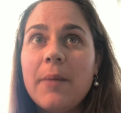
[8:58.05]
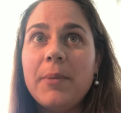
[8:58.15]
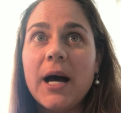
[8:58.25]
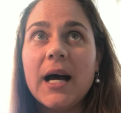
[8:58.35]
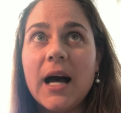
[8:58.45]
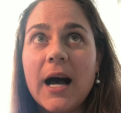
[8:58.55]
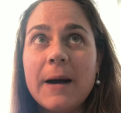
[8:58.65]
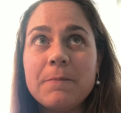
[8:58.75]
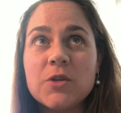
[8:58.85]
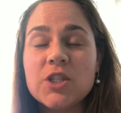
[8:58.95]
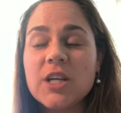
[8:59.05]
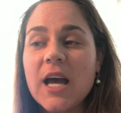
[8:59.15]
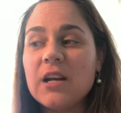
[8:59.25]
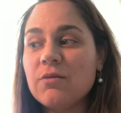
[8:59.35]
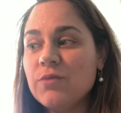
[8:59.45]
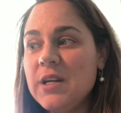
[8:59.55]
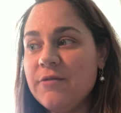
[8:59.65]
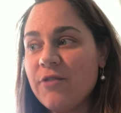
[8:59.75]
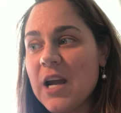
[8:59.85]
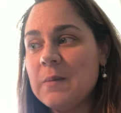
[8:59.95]
But just to kind of
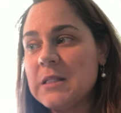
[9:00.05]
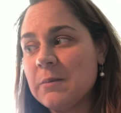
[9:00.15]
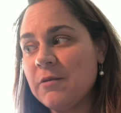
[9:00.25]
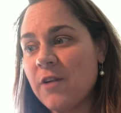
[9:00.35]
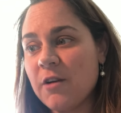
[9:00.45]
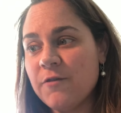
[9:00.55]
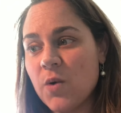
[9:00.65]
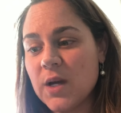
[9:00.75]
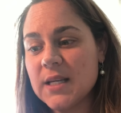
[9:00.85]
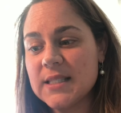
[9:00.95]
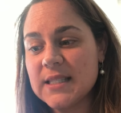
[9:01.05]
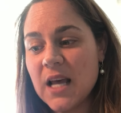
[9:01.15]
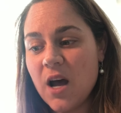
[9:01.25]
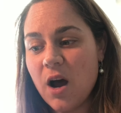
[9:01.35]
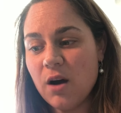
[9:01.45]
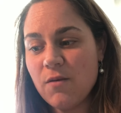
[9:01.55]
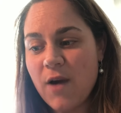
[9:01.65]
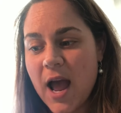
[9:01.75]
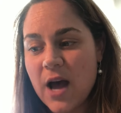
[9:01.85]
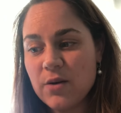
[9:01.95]
reframe some of our focus
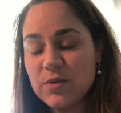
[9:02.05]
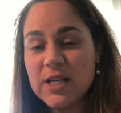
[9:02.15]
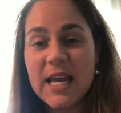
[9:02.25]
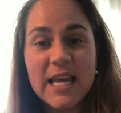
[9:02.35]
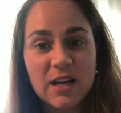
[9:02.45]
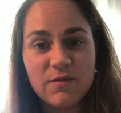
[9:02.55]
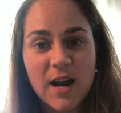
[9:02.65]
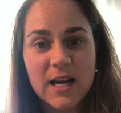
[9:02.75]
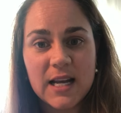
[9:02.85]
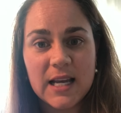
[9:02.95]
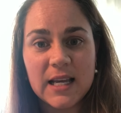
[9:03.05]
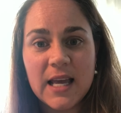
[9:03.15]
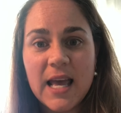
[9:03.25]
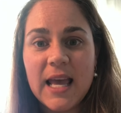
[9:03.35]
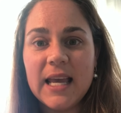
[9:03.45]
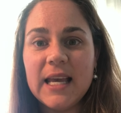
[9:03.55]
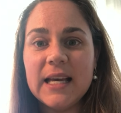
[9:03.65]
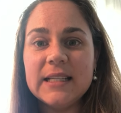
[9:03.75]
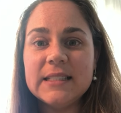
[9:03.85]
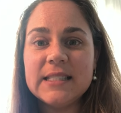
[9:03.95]
around handwriting,
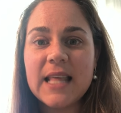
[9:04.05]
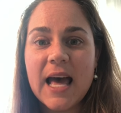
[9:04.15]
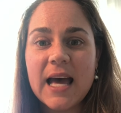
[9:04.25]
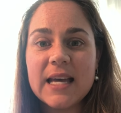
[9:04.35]
and that